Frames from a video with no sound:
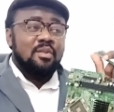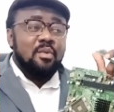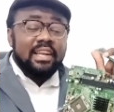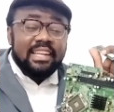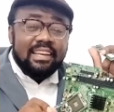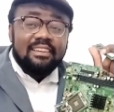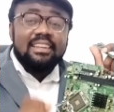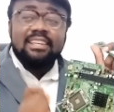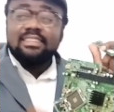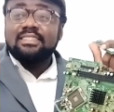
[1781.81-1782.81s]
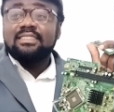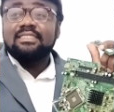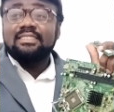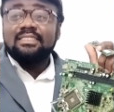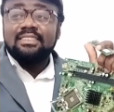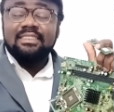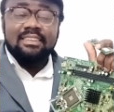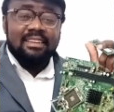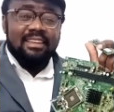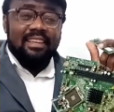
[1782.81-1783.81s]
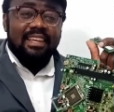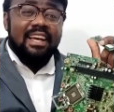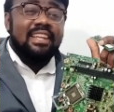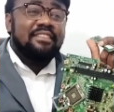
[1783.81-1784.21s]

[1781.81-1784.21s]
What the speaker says: When he clicks, he can